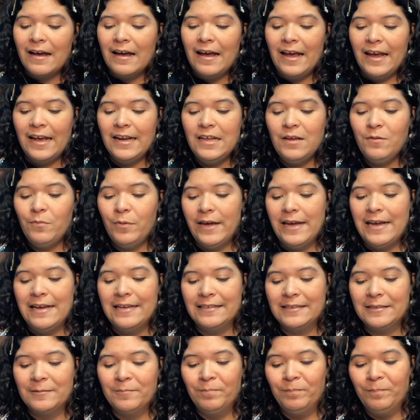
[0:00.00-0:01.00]

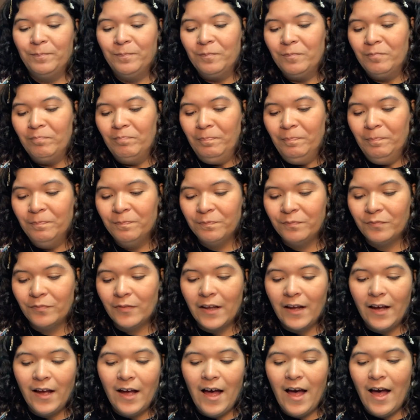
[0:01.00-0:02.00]
Anyways,
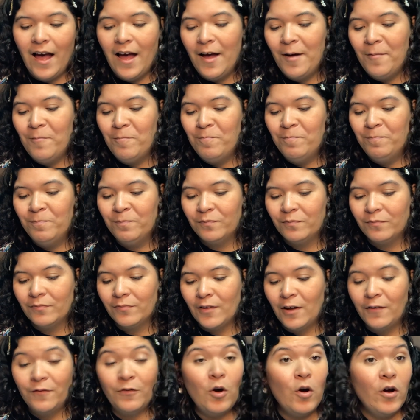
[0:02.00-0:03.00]

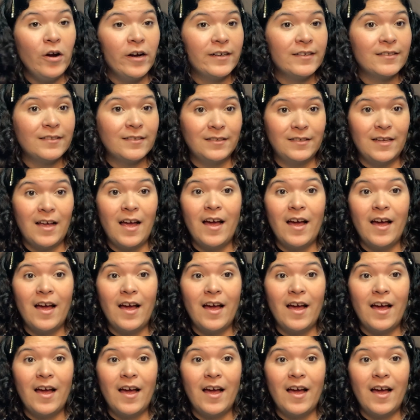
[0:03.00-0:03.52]
of course,